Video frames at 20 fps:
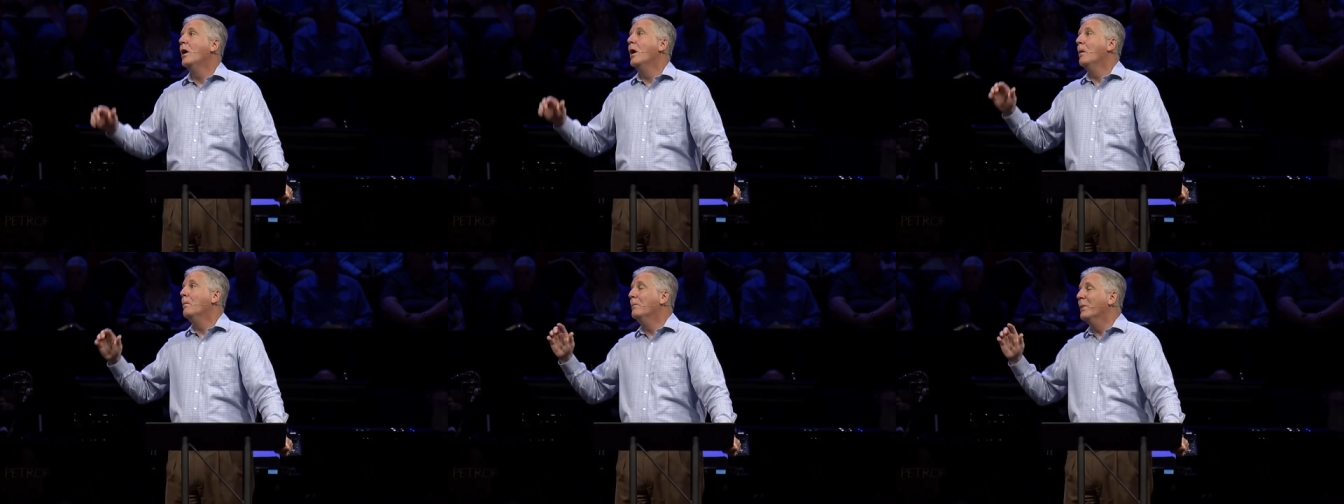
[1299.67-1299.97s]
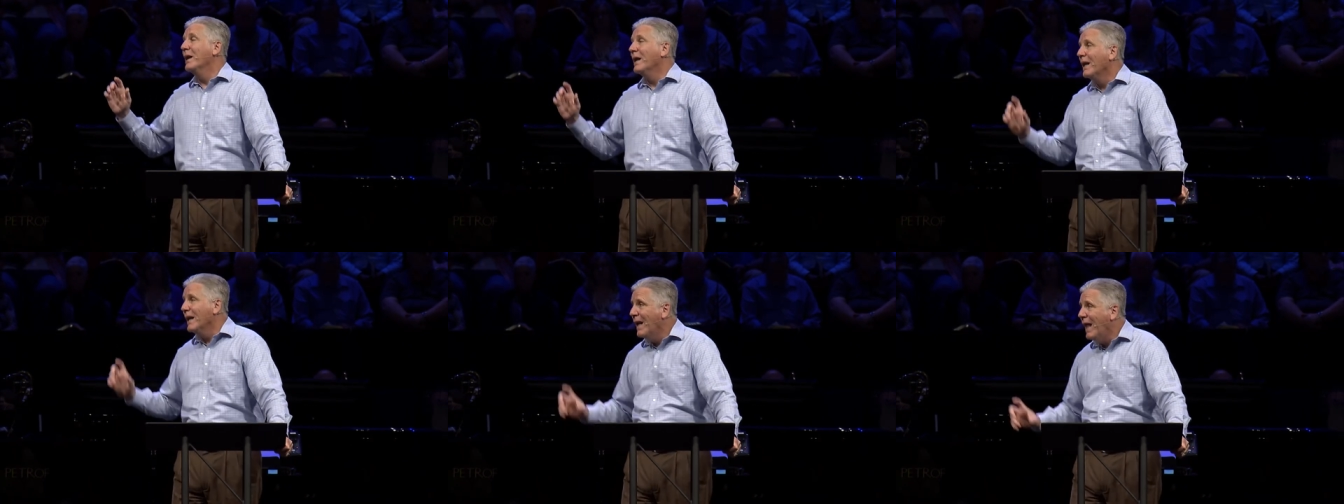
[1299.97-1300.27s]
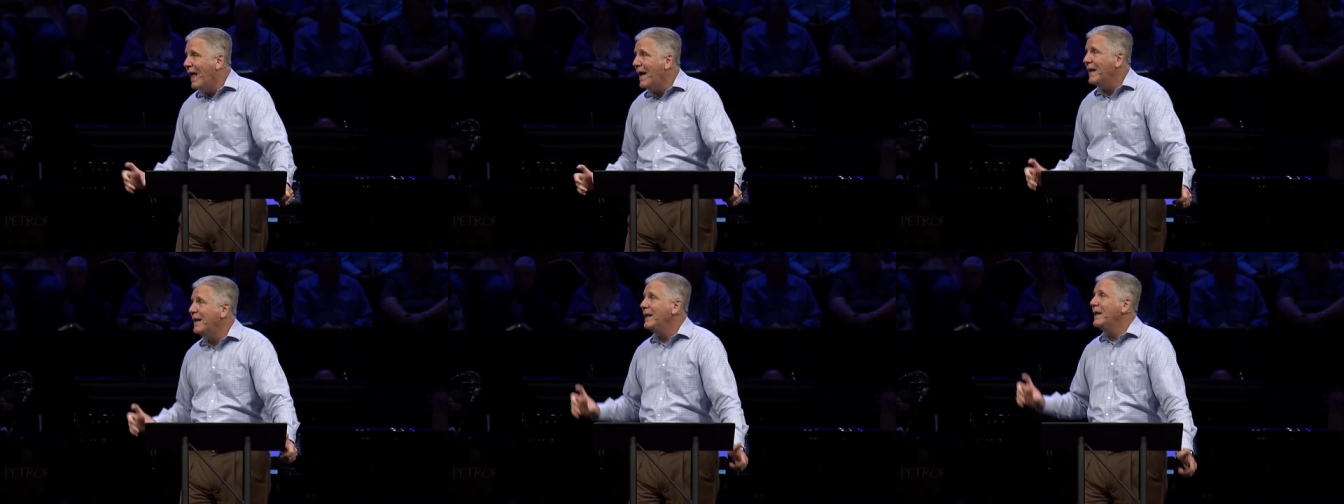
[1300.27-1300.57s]
But
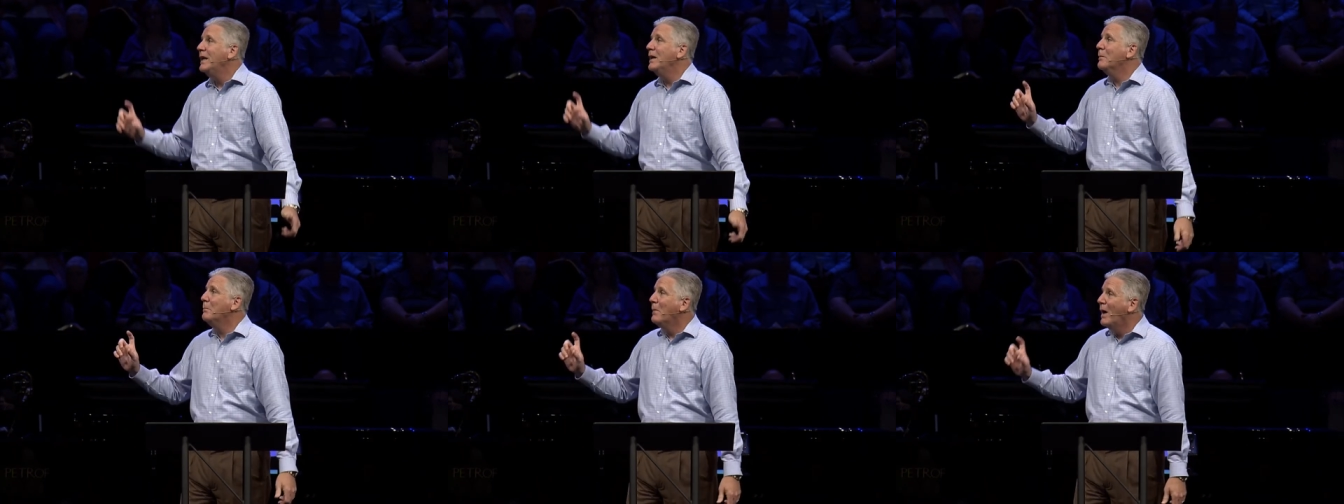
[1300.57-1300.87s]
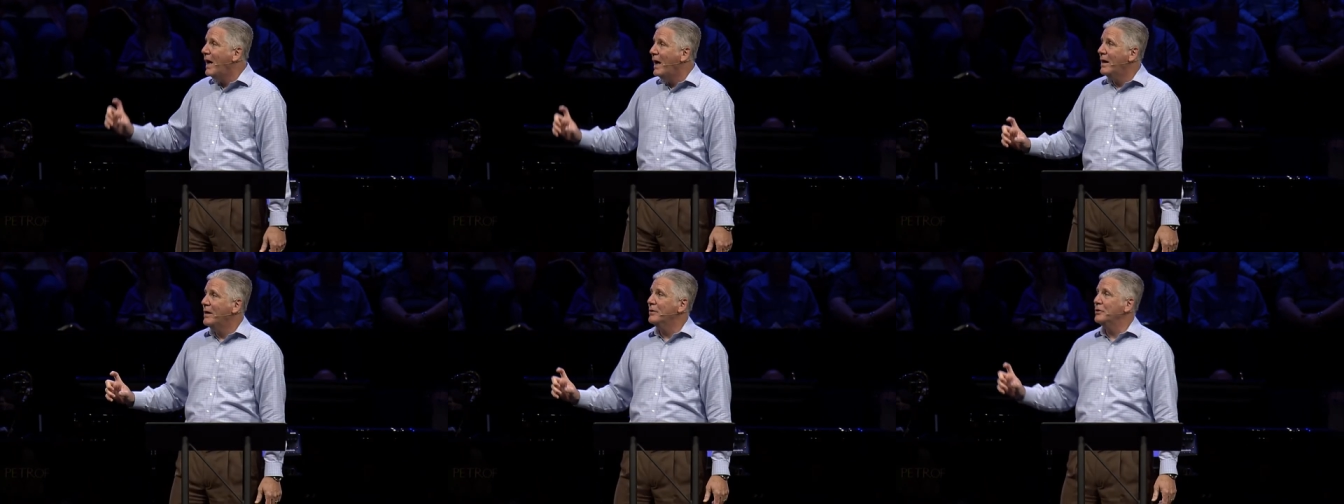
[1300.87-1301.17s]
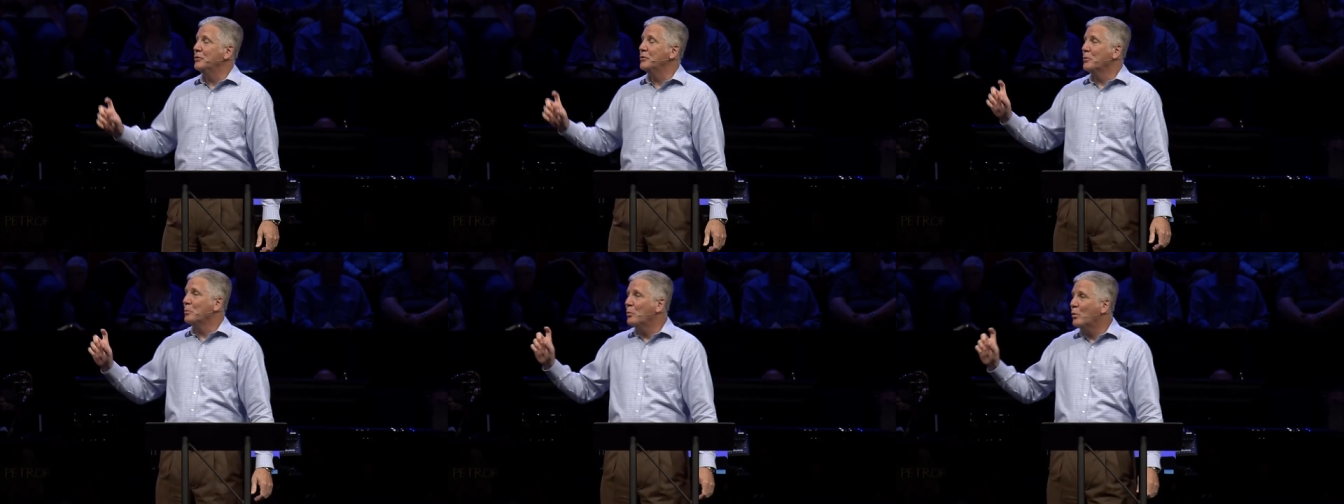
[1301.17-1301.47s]
like Nehemiah,
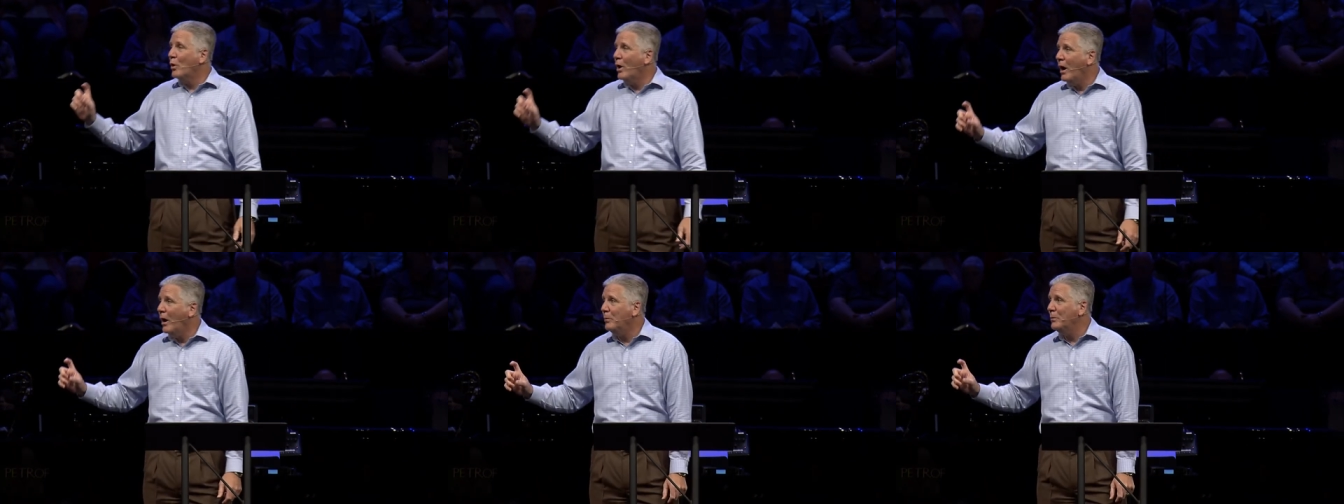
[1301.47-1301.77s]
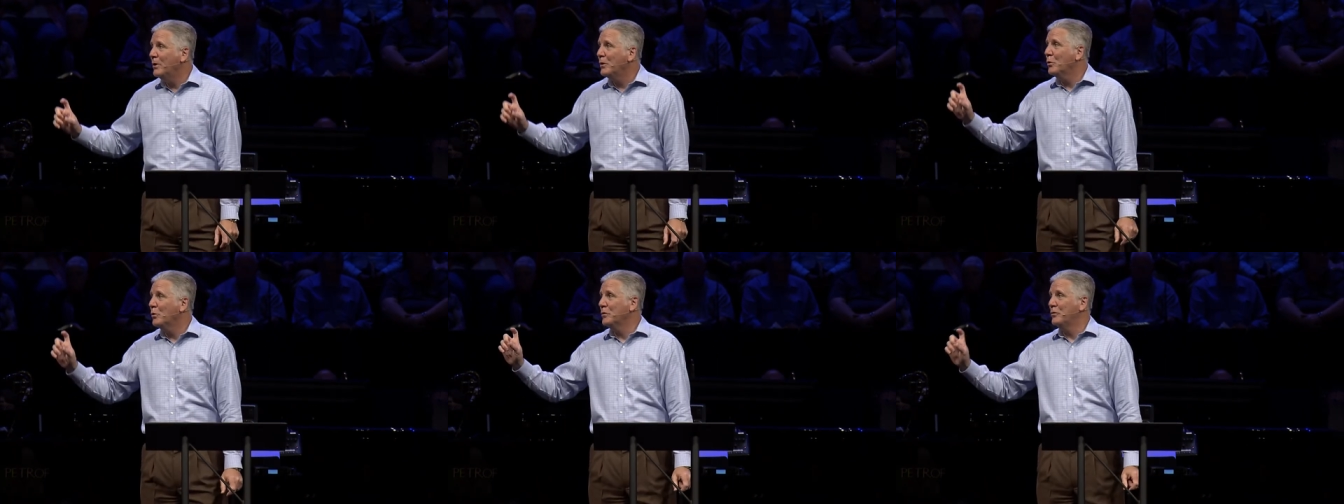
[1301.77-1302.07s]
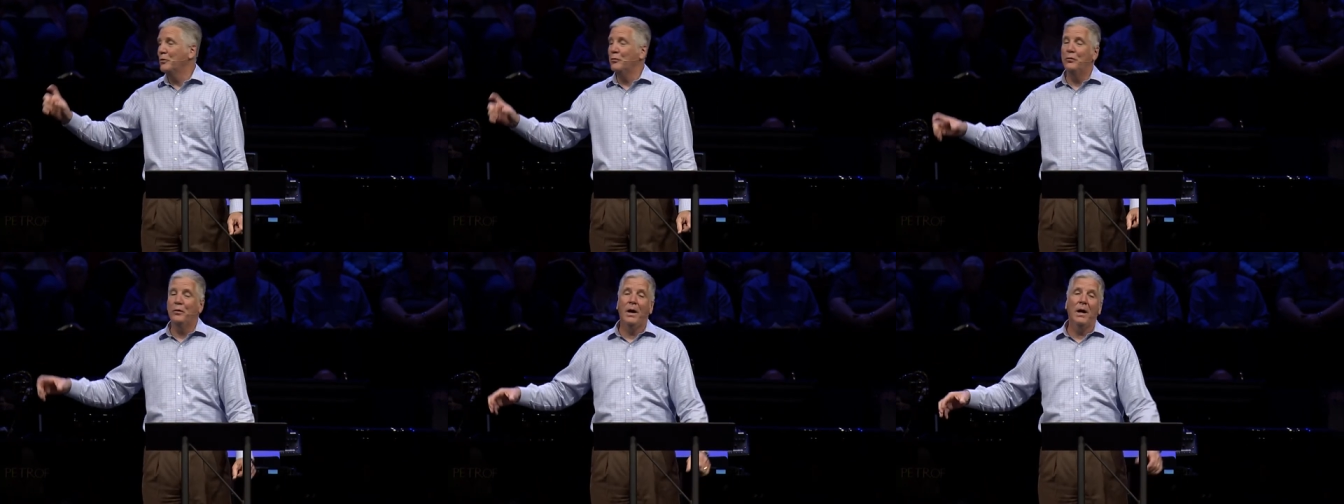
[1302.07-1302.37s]
you're probably going
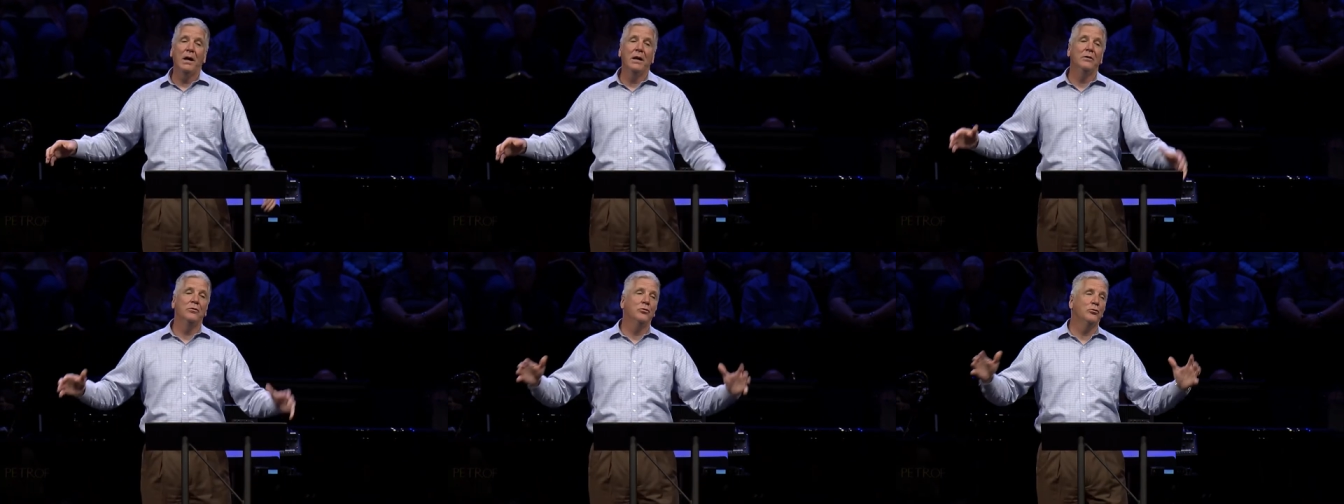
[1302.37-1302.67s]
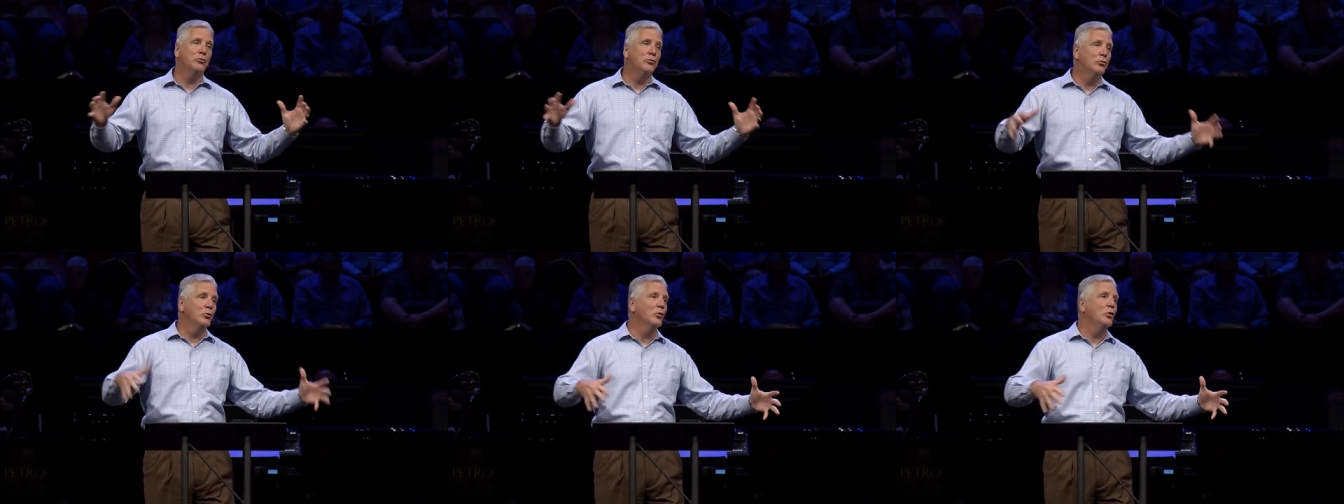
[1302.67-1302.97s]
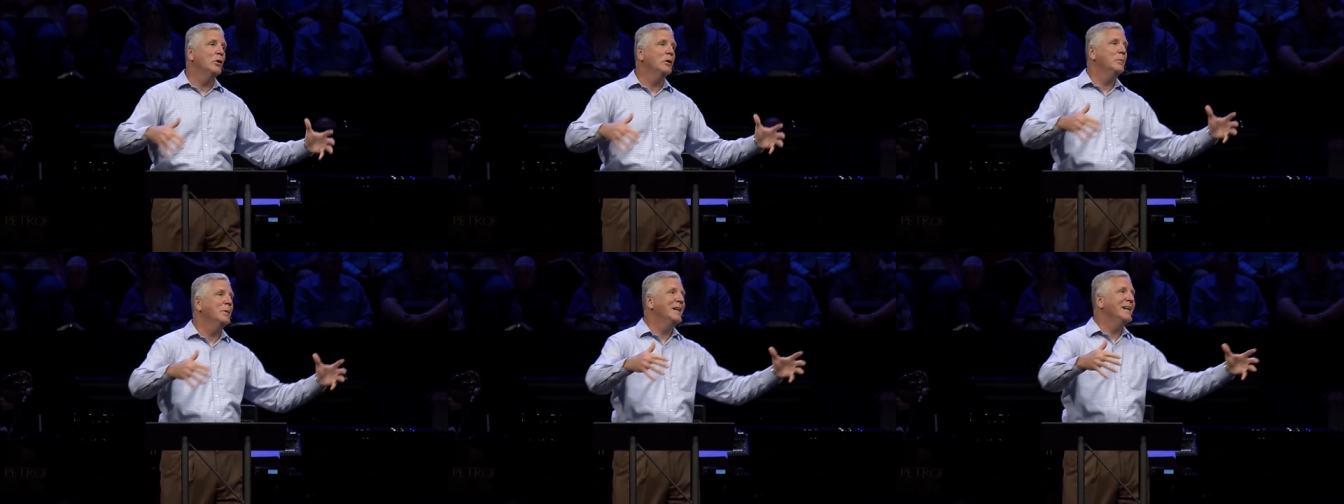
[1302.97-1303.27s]
to find to
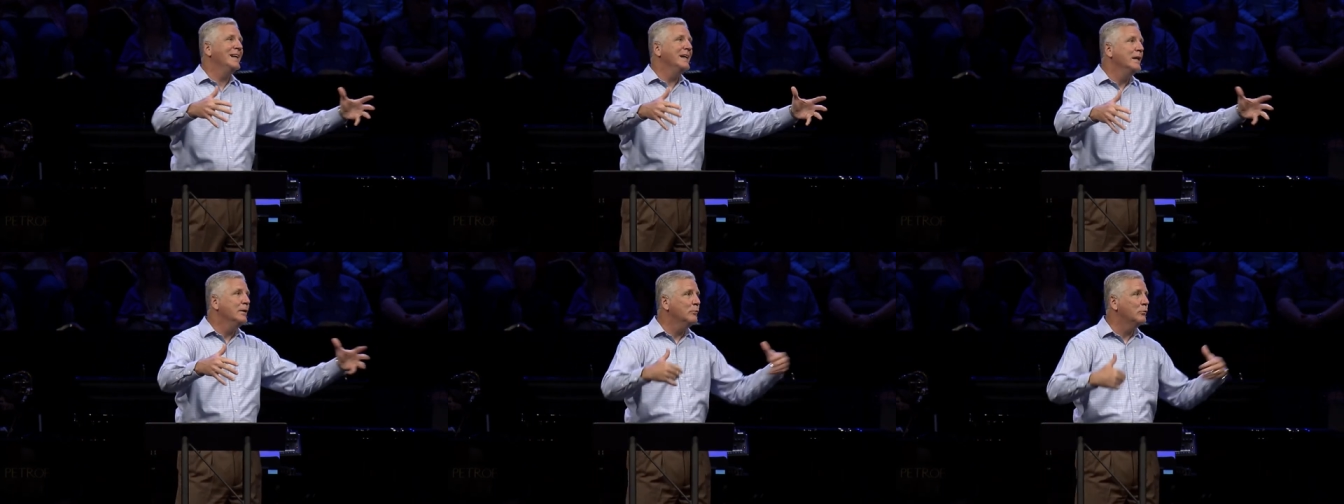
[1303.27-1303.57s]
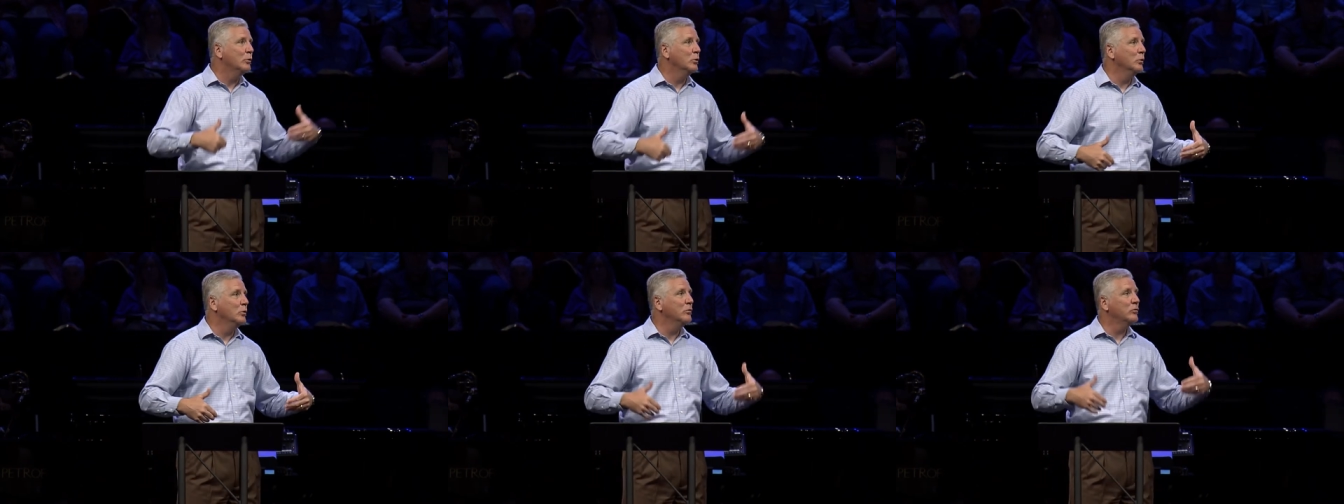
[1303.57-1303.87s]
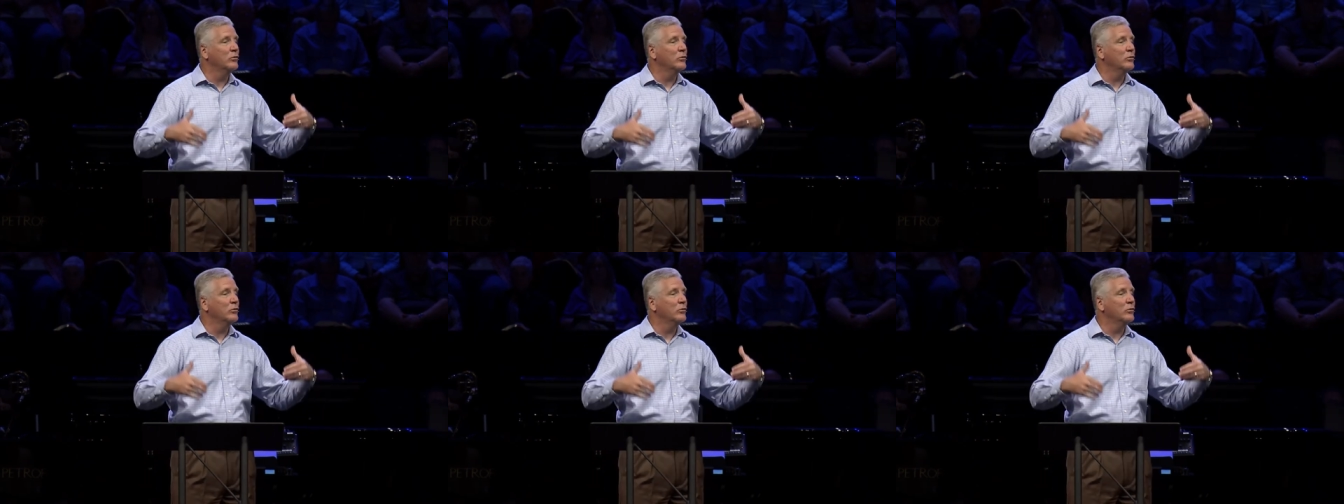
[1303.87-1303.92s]
truly be an influence,